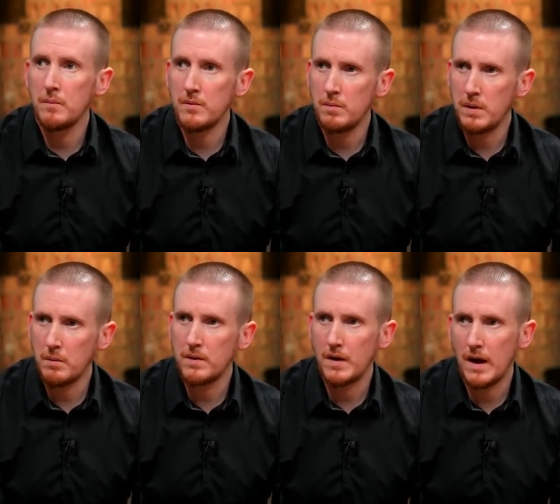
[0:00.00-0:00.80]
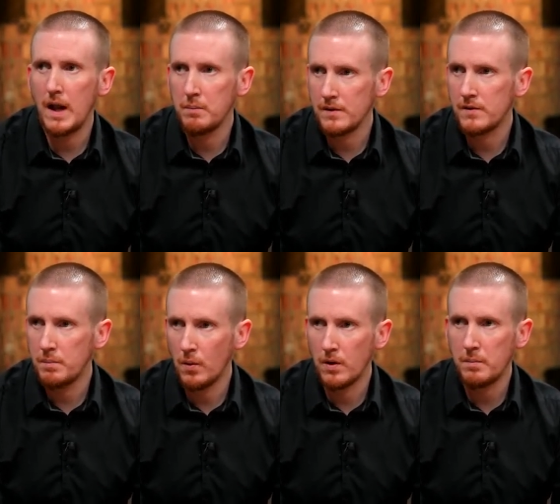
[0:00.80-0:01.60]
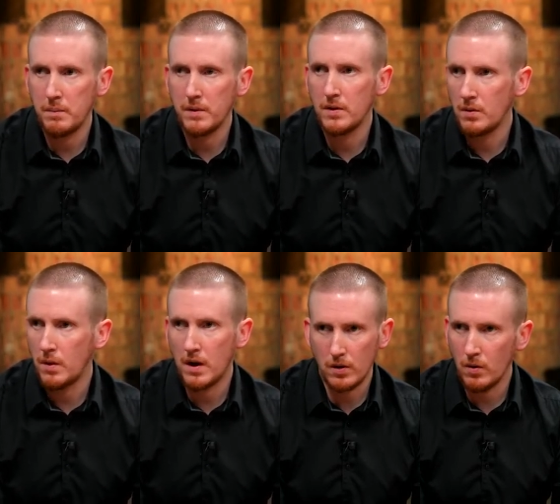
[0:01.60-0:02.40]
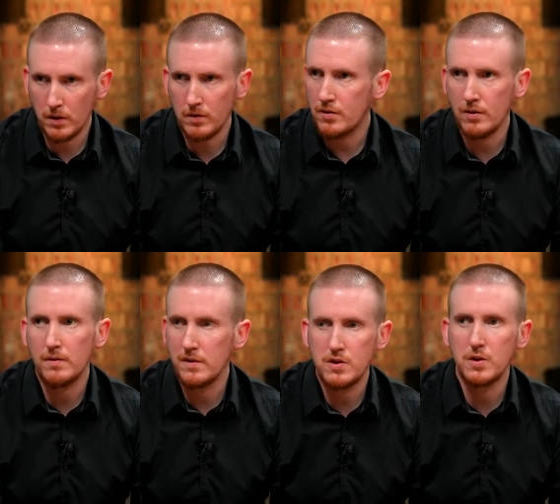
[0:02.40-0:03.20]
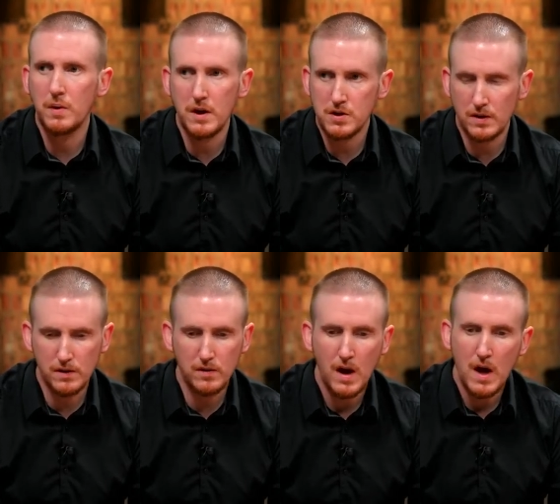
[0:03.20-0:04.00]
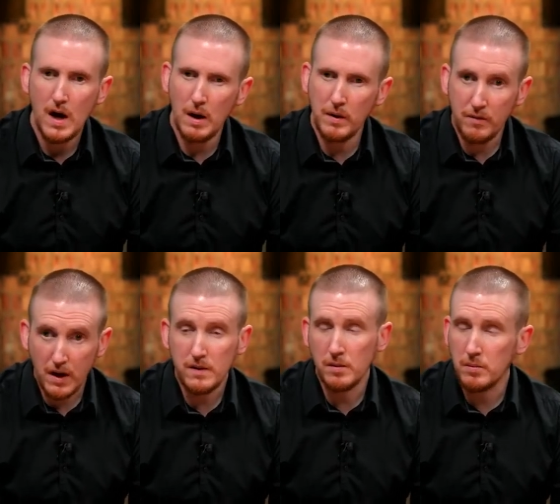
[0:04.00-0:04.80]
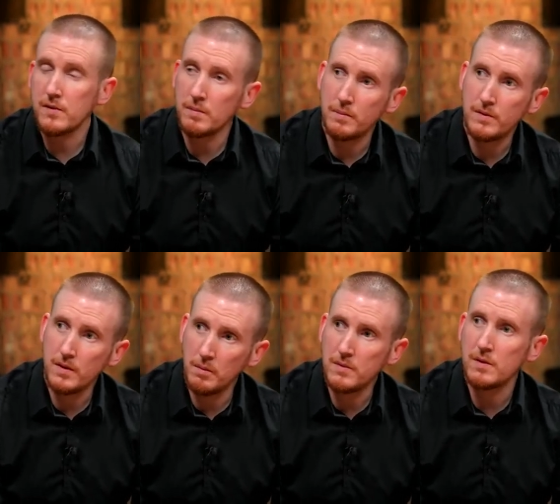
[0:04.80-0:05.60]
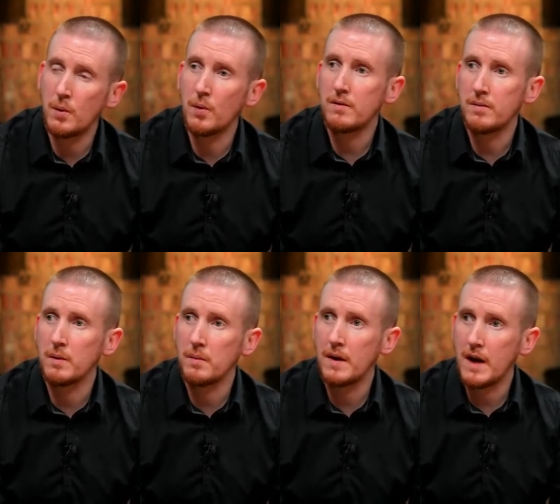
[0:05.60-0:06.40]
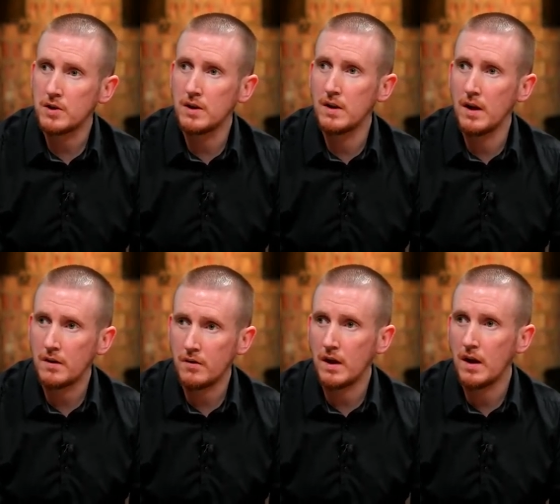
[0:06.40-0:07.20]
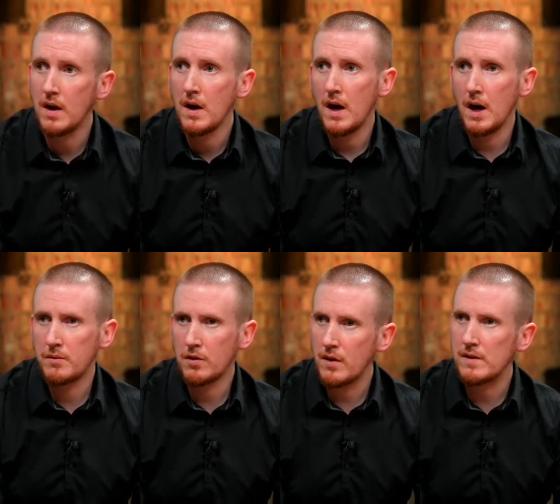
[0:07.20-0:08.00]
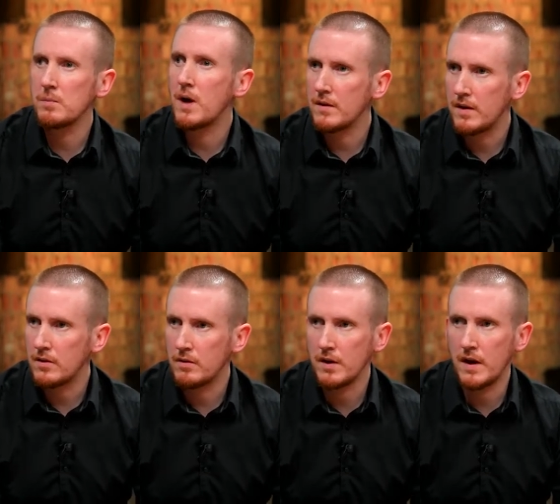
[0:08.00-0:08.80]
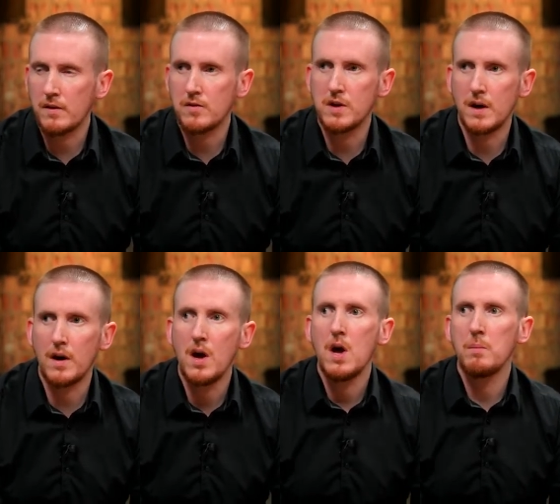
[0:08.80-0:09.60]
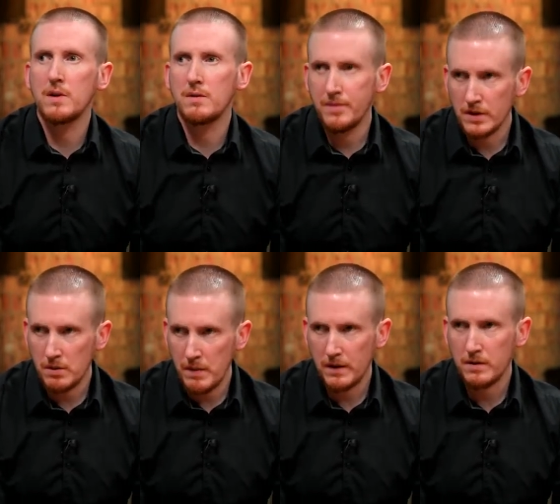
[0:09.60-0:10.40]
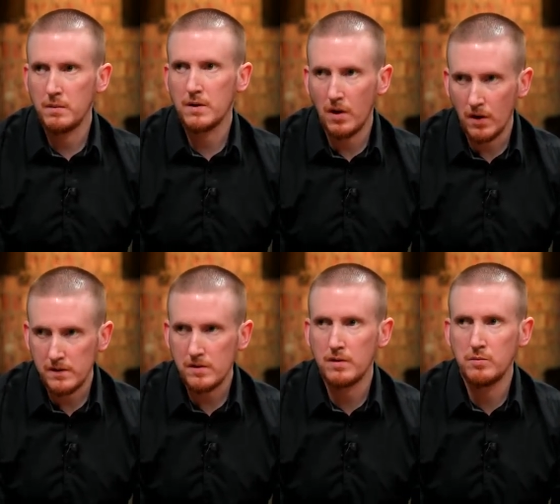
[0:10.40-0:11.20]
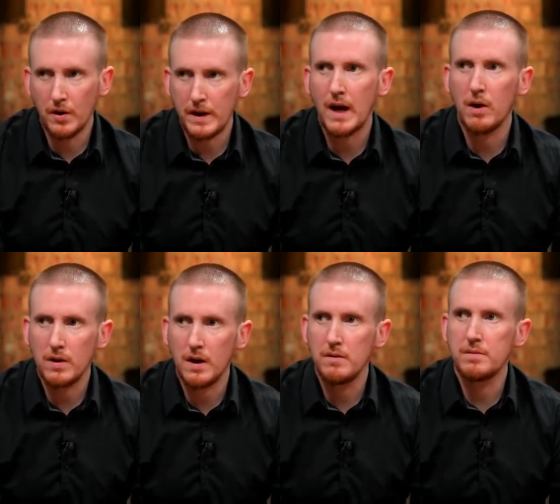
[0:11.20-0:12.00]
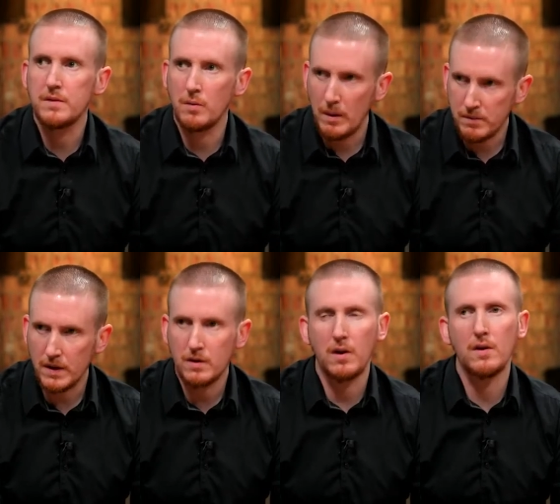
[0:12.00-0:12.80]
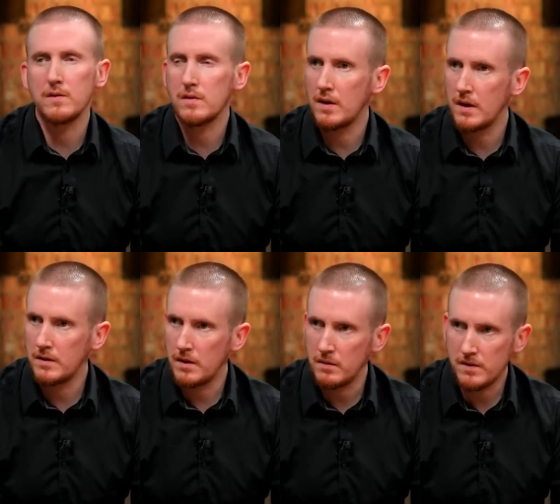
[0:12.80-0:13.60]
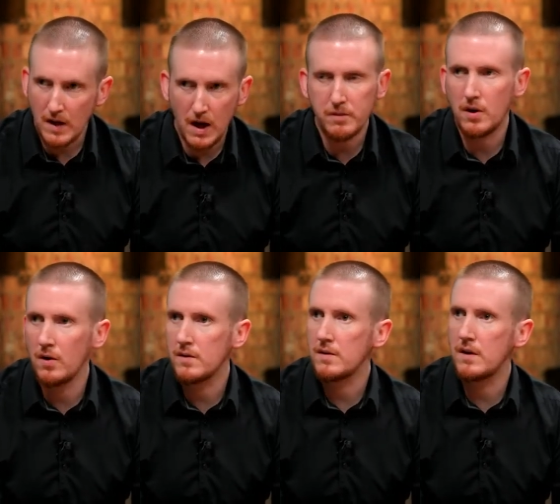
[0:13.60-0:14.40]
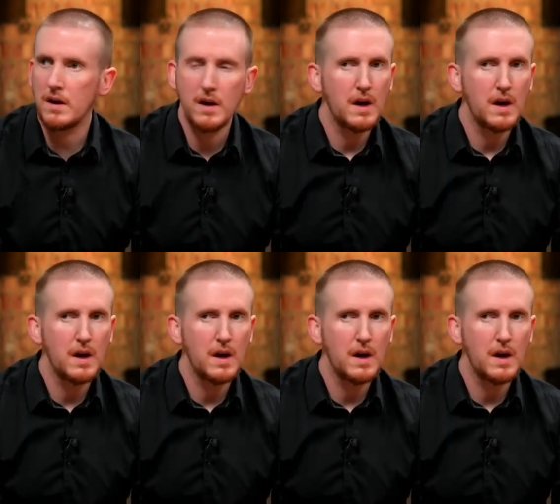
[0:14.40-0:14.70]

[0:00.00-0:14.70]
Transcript: to be able to help and support people who are going through situations. And we've got some support from the National Lottery to create some content over the next year. But the fundamental cost of running OutLife, the website cost, the staff cost, the